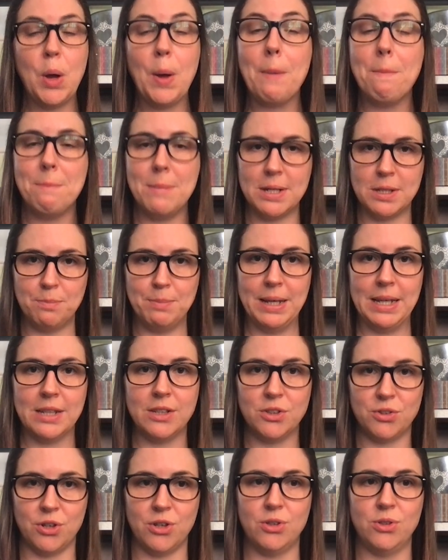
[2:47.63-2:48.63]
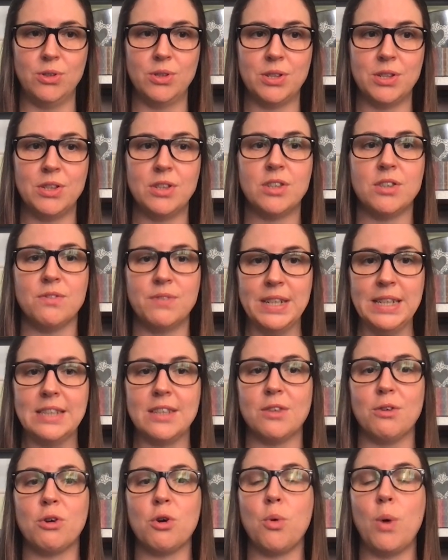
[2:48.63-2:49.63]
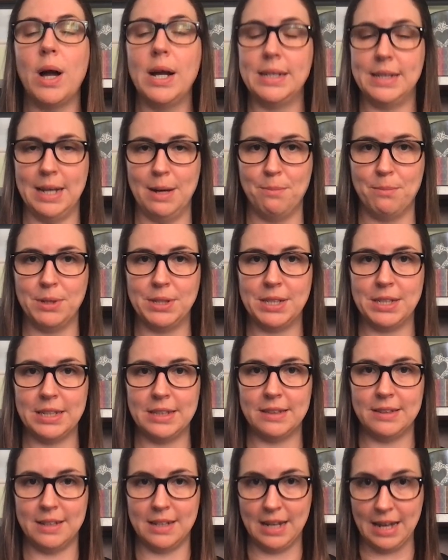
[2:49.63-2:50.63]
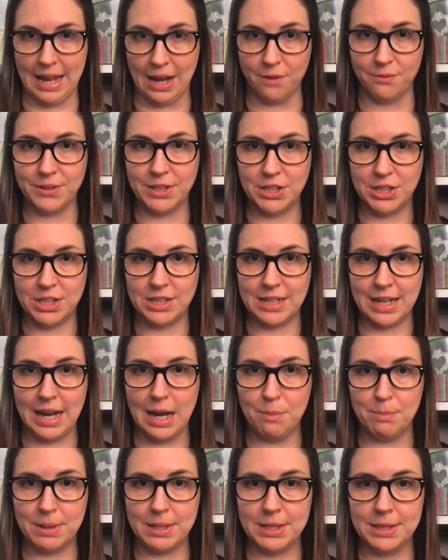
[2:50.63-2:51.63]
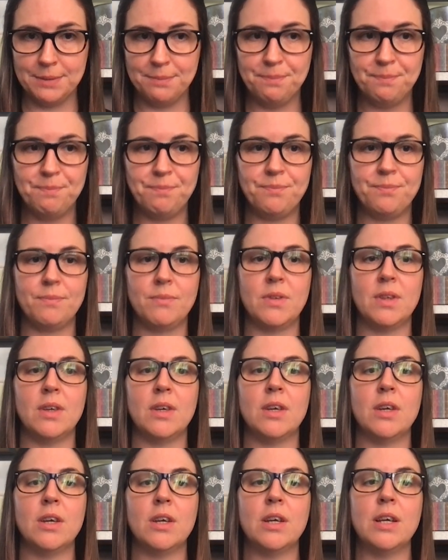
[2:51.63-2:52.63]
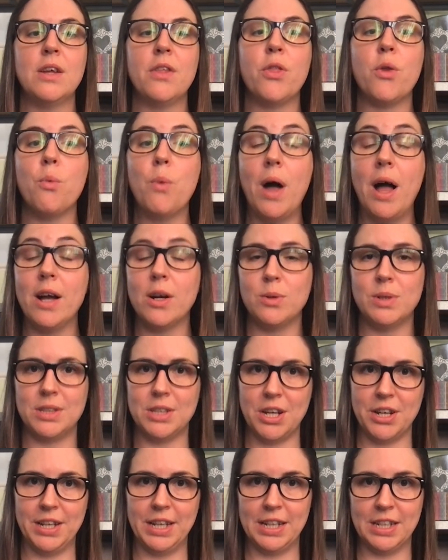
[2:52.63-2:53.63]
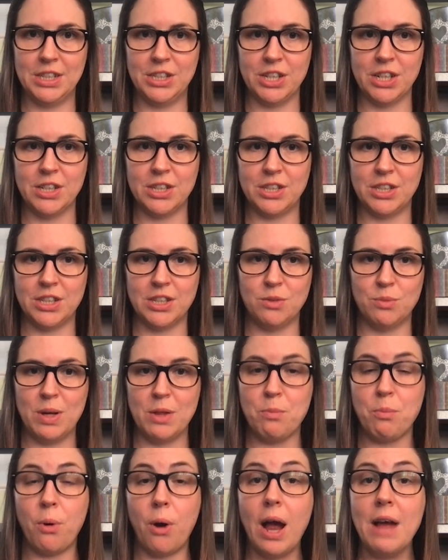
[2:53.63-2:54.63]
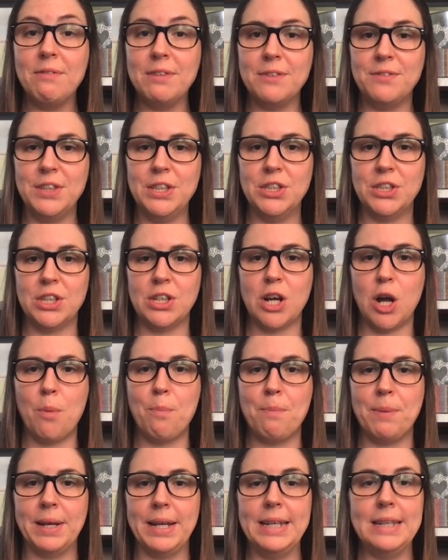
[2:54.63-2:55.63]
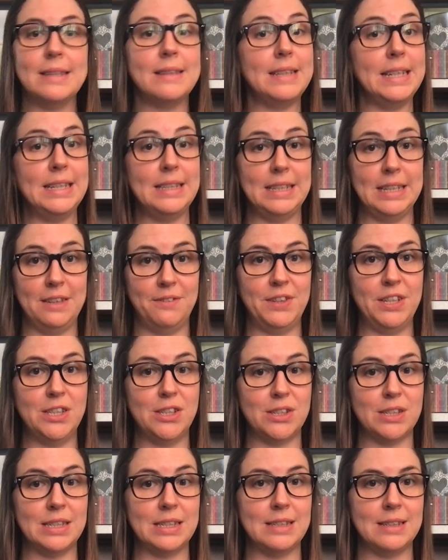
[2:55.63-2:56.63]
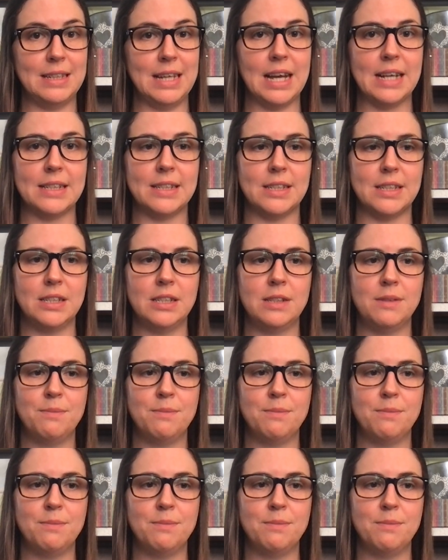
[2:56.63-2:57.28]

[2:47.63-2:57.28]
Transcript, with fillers: must be controlled to reach the required temperatures that allow fusion to happen. The work was done in conjunction with private fusion company CT Fusion in Seattle.